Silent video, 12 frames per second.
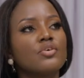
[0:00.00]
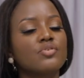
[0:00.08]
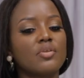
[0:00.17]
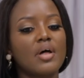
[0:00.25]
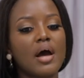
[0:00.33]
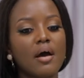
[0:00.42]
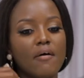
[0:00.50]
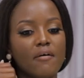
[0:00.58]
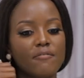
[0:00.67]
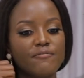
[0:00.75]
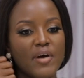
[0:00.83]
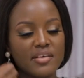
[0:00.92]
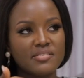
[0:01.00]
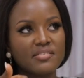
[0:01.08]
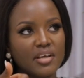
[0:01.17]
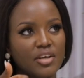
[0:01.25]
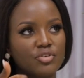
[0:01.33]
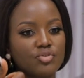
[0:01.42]
So the first
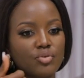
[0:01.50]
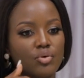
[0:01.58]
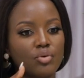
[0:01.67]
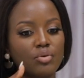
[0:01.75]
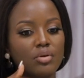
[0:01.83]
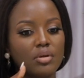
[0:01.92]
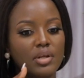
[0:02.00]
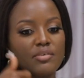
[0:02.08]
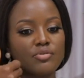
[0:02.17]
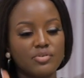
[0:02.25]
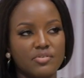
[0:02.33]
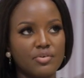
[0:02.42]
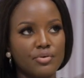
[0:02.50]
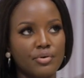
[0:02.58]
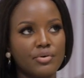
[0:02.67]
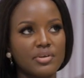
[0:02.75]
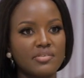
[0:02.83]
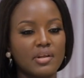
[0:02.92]
stage, or level
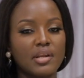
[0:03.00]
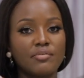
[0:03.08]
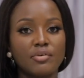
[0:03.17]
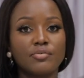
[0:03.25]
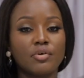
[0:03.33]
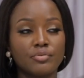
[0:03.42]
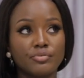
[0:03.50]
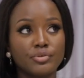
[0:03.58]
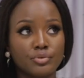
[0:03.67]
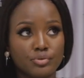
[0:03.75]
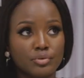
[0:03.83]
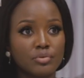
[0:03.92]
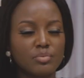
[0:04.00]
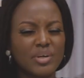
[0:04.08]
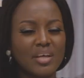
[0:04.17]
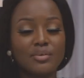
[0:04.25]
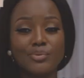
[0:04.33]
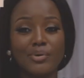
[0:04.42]
zero, is a level of confusion
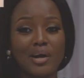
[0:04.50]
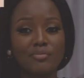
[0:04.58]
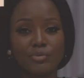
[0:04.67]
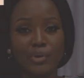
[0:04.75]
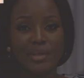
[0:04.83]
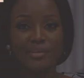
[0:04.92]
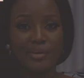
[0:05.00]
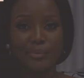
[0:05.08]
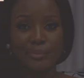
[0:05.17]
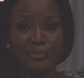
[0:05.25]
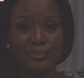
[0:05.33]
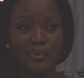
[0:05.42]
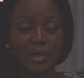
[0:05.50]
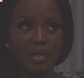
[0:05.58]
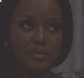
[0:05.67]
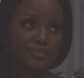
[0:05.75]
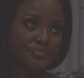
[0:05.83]
where you have no idea who you are.